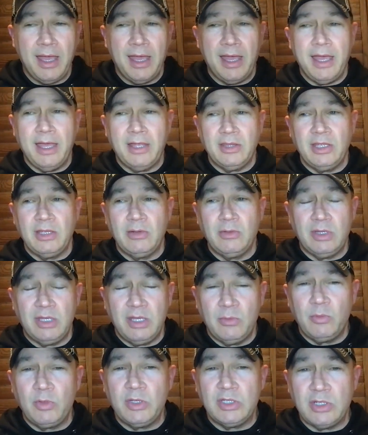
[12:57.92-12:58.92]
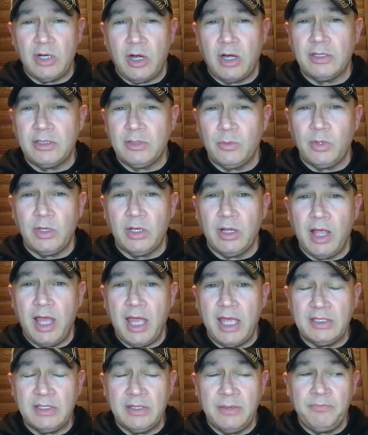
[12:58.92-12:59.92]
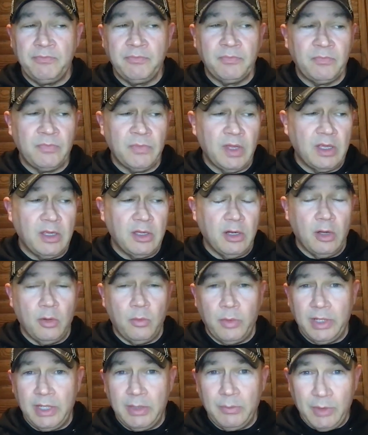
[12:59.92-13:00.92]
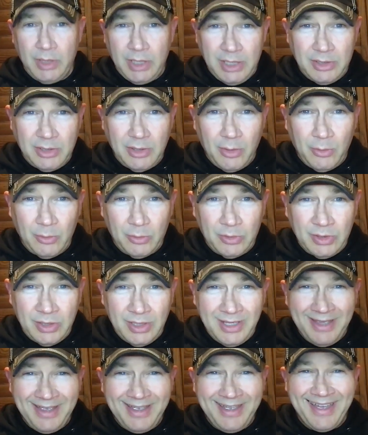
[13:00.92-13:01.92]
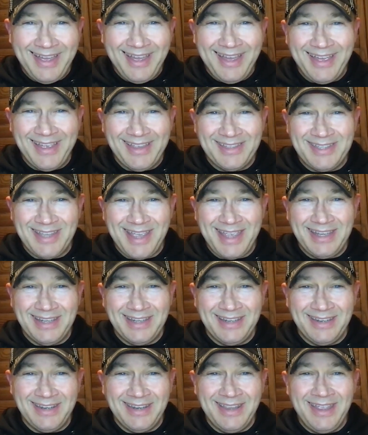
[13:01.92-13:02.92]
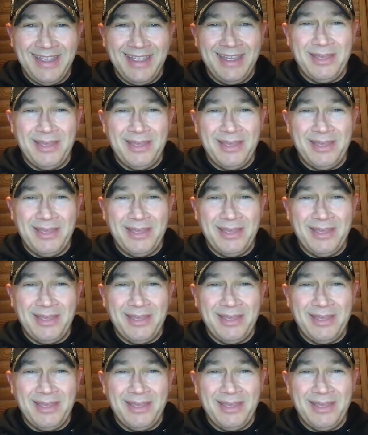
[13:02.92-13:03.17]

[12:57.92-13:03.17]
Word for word: Uh, then then we start to realize, you know, when when he told uh, Satan,